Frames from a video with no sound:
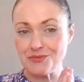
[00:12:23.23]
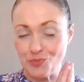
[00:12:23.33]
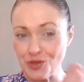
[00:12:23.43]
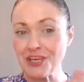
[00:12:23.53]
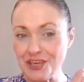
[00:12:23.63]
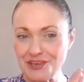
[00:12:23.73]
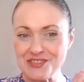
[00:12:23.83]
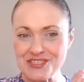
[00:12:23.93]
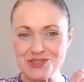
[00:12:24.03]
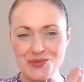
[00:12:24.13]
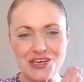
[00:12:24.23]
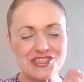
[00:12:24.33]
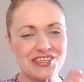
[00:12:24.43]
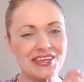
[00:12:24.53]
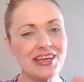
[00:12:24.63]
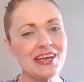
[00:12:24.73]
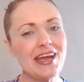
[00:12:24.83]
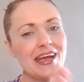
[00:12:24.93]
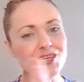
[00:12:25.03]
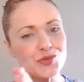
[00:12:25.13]
working on your situation
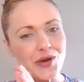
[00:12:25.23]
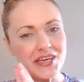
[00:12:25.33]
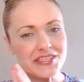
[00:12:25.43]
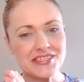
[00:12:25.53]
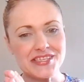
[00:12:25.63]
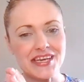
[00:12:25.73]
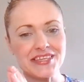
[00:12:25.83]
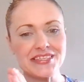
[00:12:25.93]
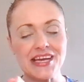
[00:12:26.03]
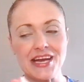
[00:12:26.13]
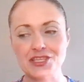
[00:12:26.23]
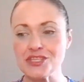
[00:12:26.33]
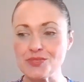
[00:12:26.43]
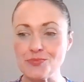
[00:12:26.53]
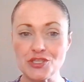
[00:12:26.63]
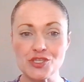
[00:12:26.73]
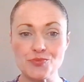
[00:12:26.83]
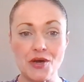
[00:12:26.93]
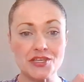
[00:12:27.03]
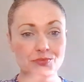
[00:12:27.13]
and trying to stay detached as much as
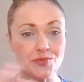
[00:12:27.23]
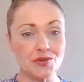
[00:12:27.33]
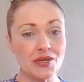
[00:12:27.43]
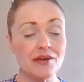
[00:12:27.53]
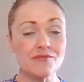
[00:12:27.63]
possible